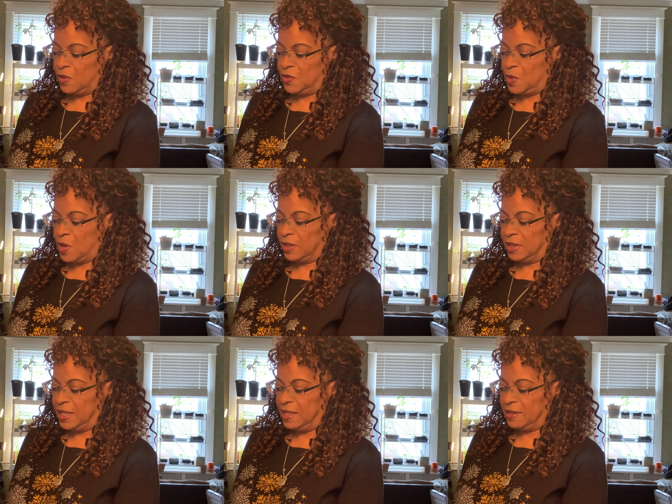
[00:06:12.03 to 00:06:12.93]
So our
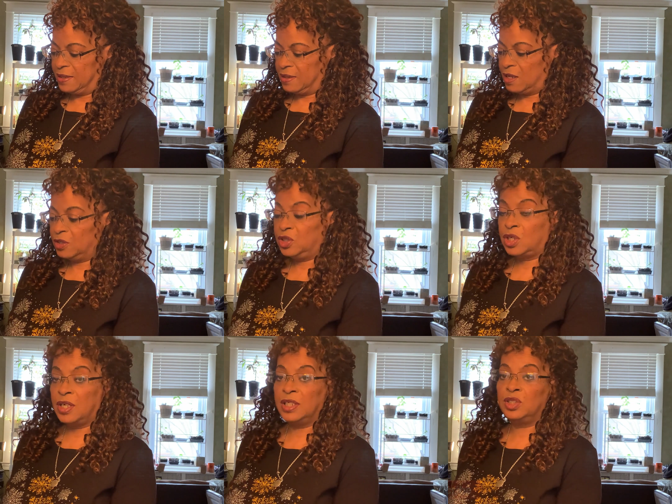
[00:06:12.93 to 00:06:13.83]
leeks are
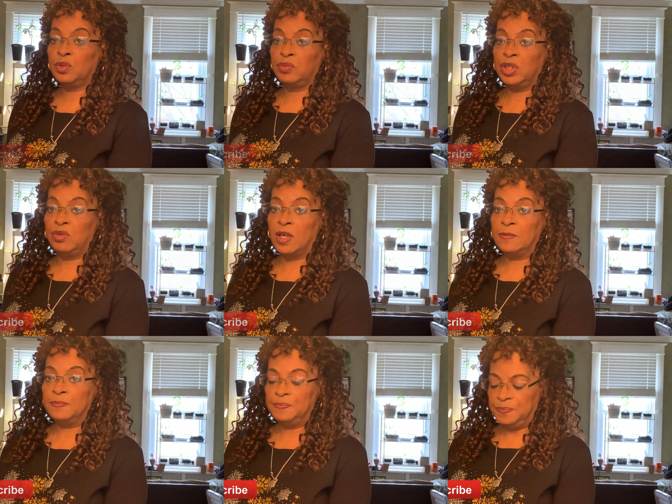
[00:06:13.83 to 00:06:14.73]
starting to regrow.
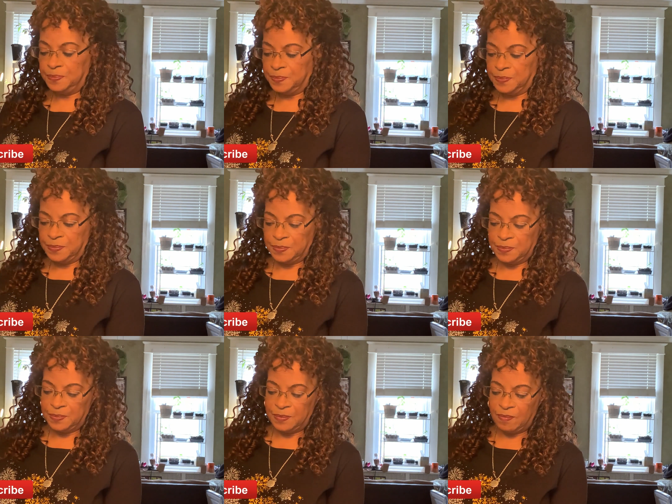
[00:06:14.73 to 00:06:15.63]

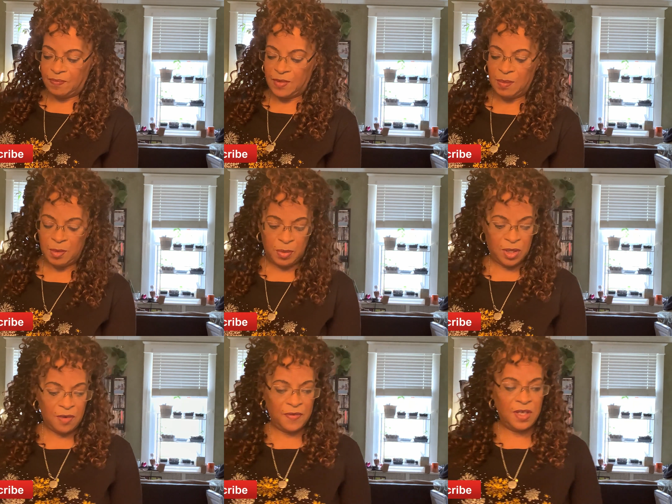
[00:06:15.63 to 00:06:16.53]
Let me put it
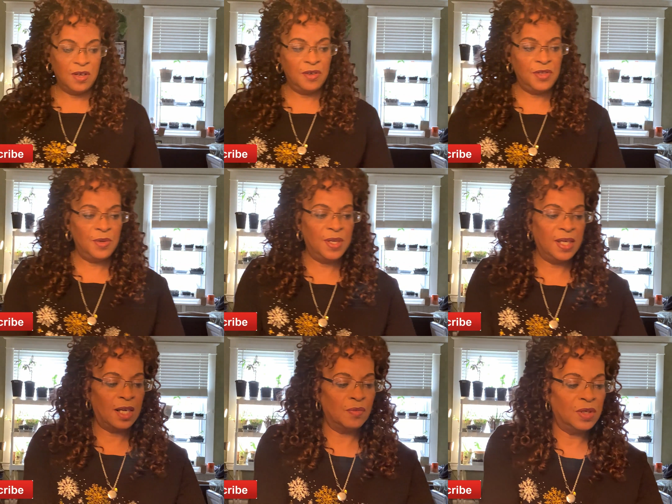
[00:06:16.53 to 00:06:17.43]
over here so you can
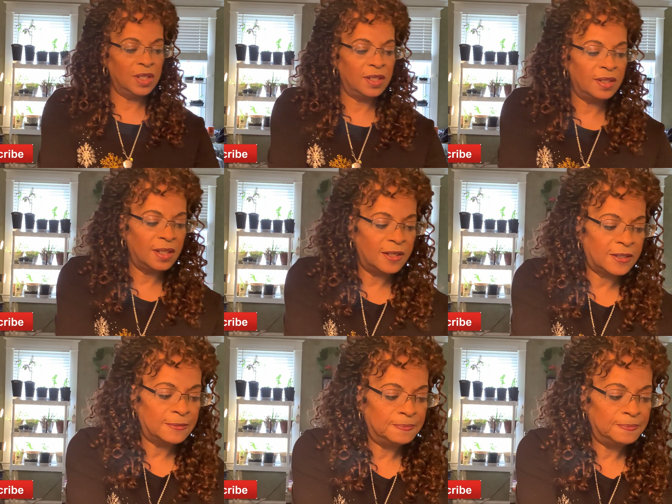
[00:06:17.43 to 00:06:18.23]
get a really good look.